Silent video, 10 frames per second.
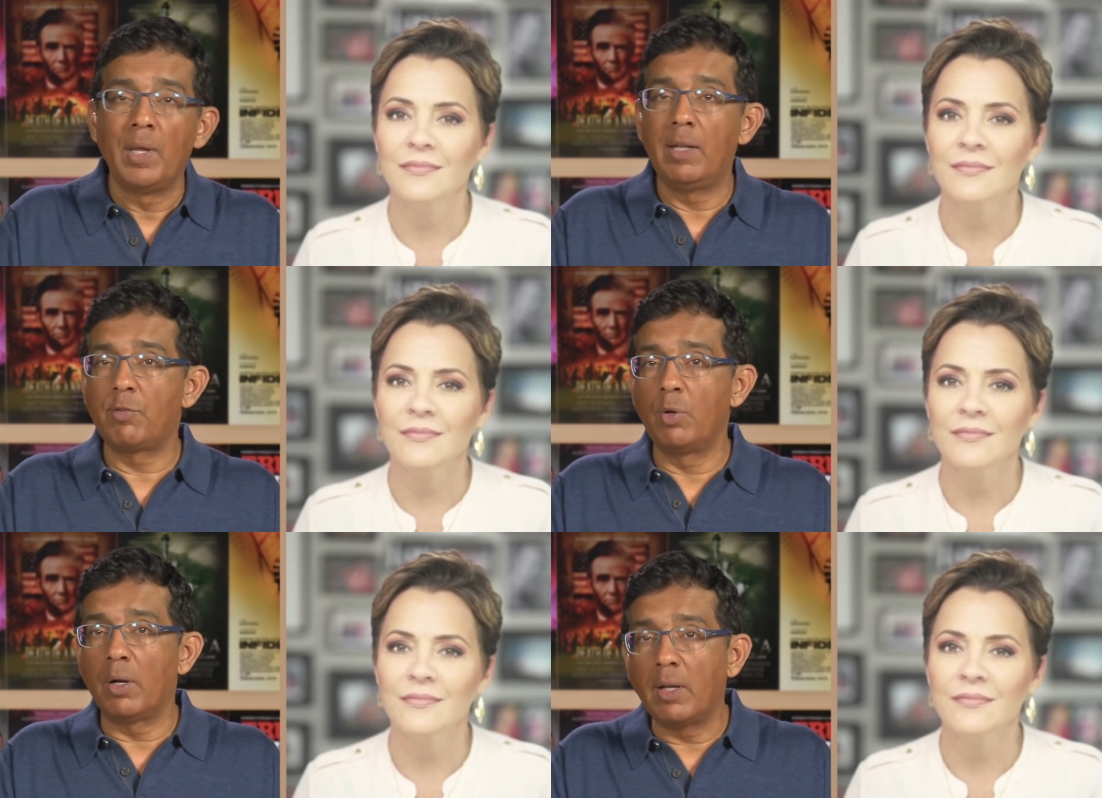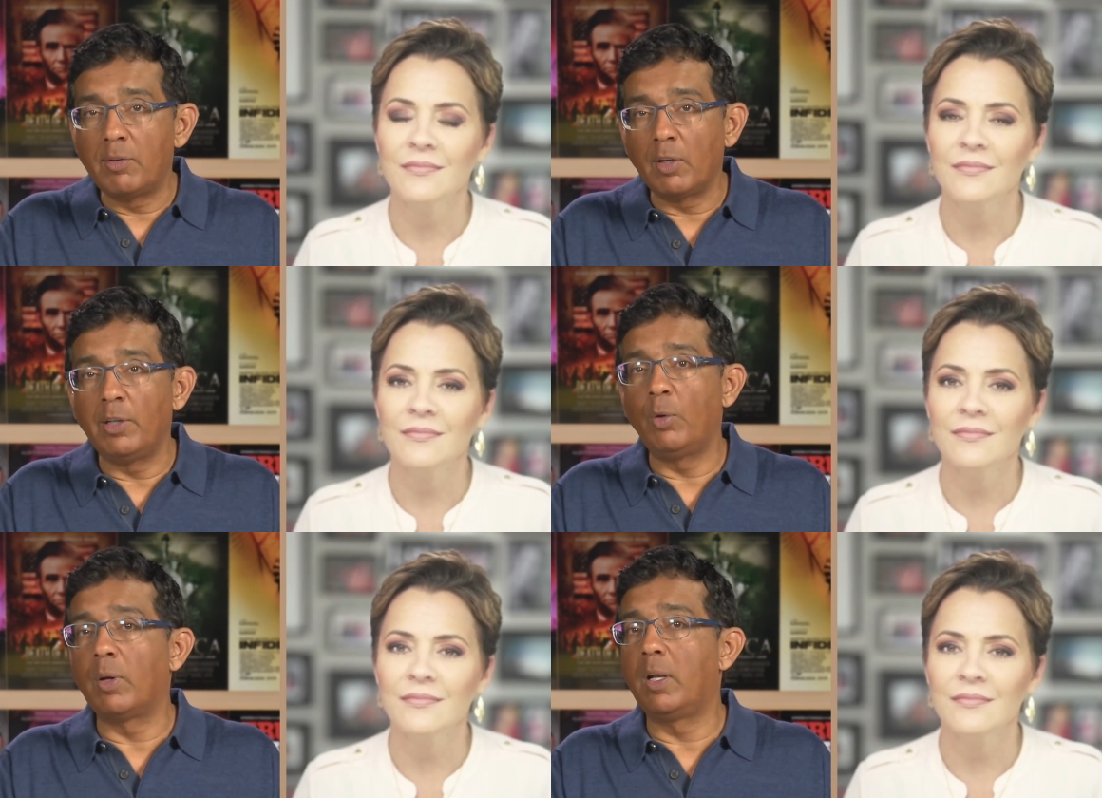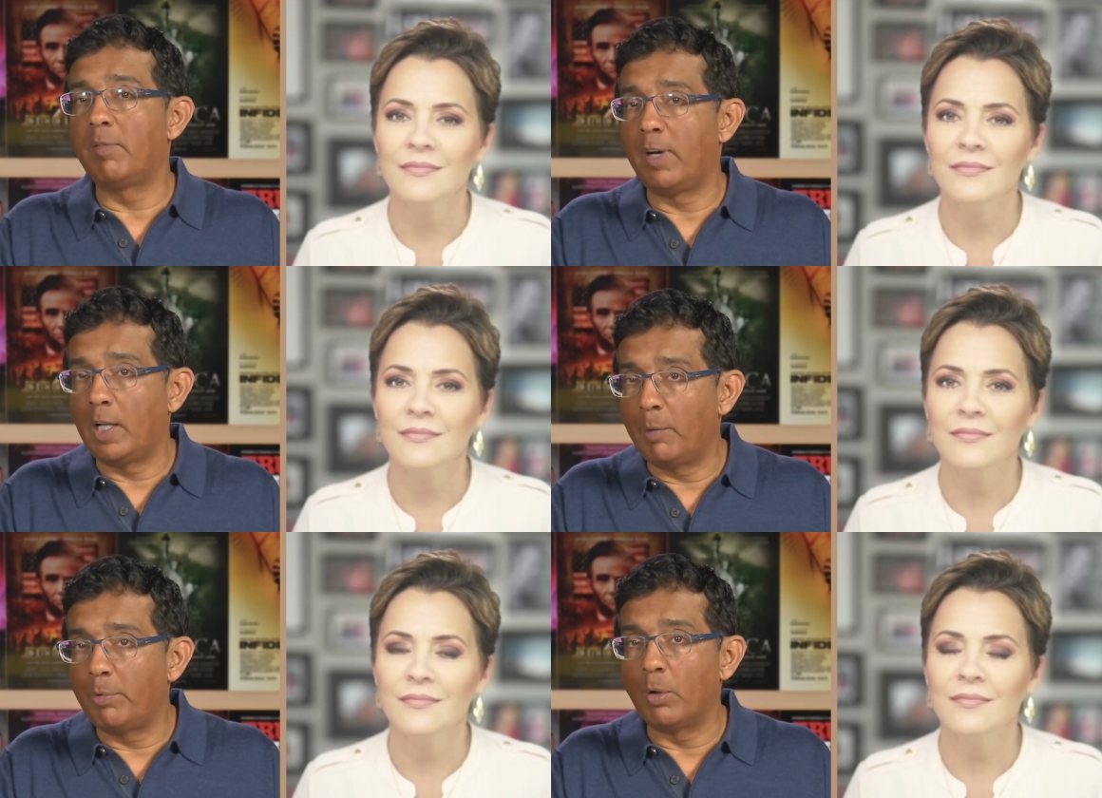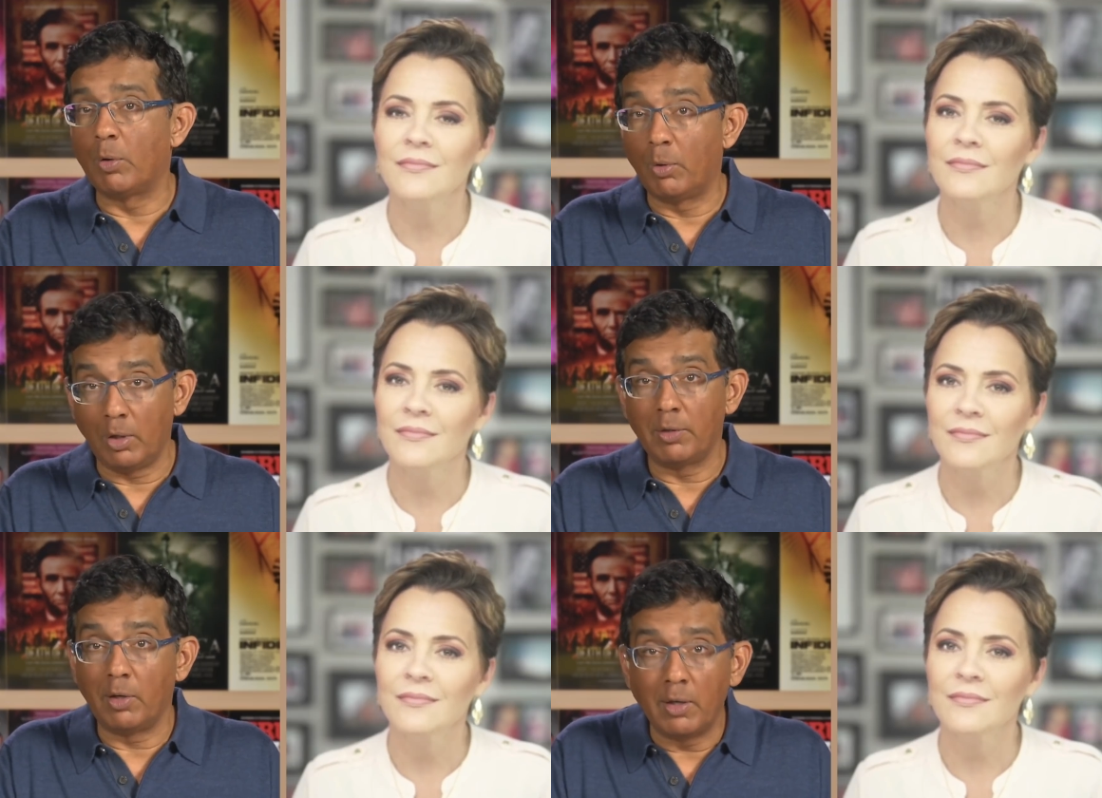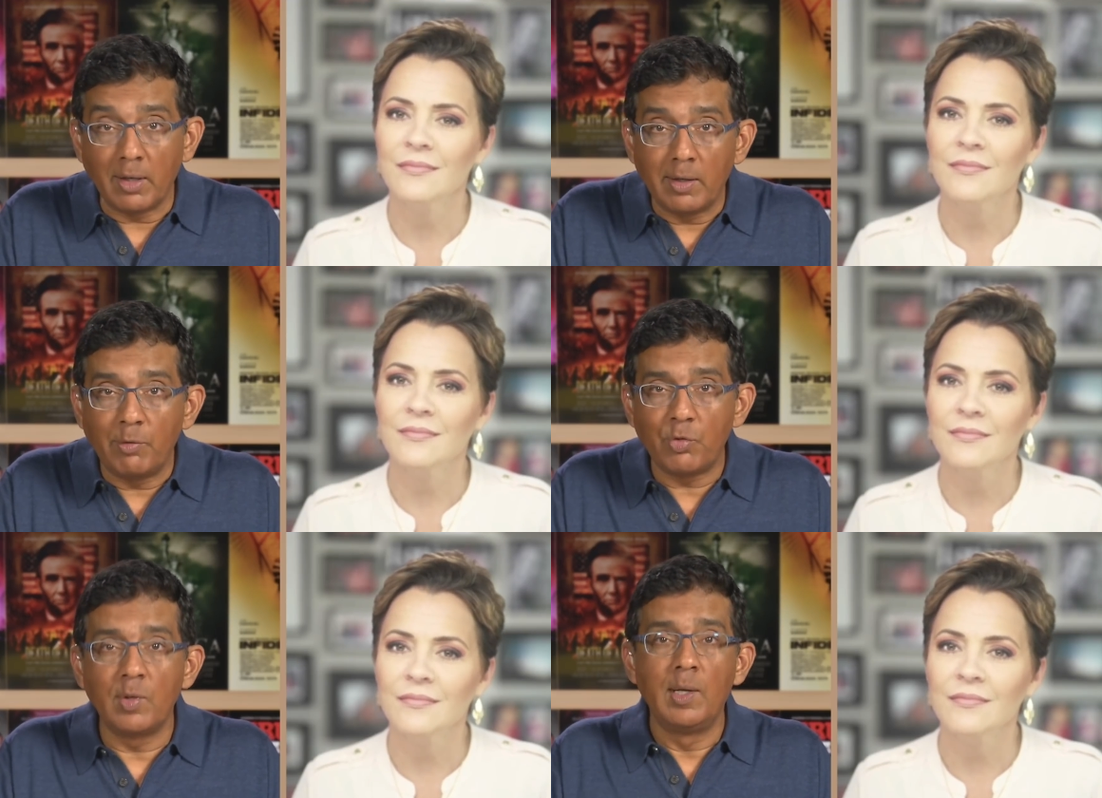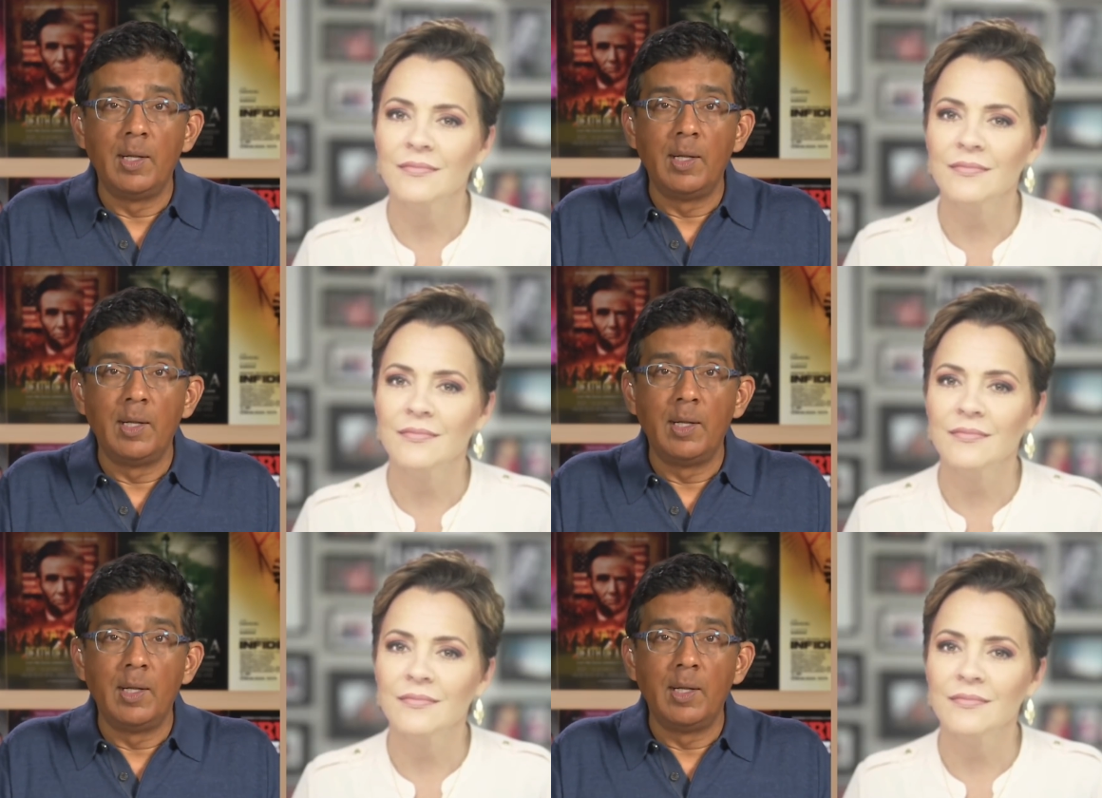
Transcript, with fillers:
Speaker 1: It's not until you can develop your own alternatives